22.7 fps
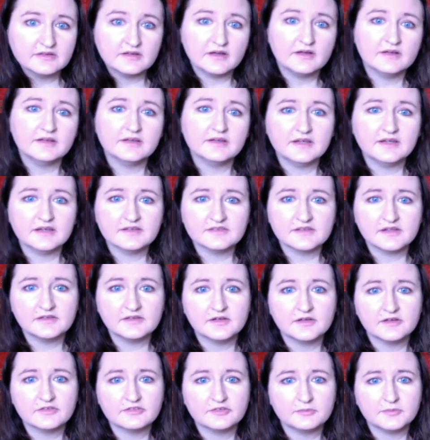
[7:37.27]
an
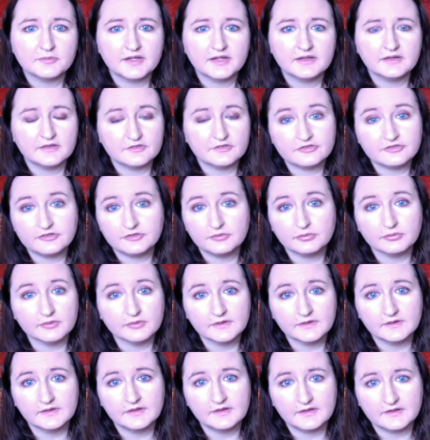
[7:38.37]
anti-nausea med is she
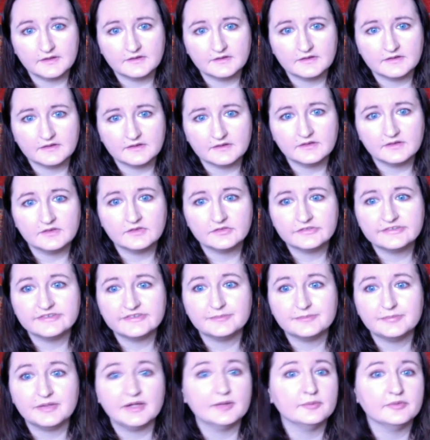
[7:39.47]
really needed to
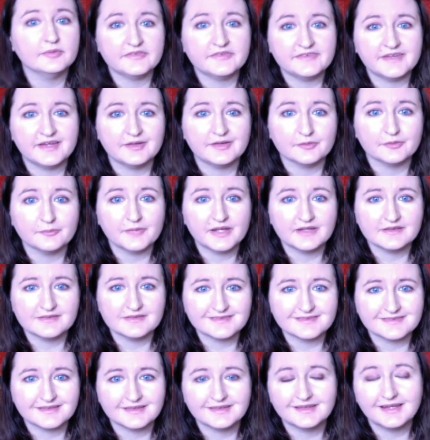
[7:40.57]
be able to take her
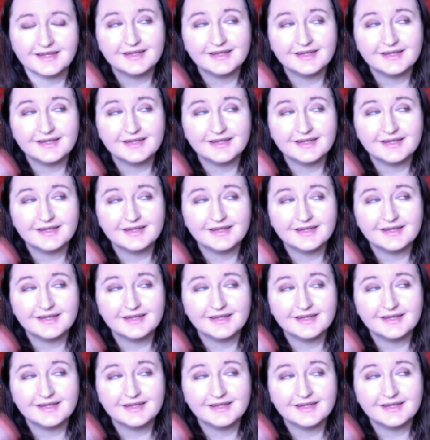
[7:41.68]
medicine.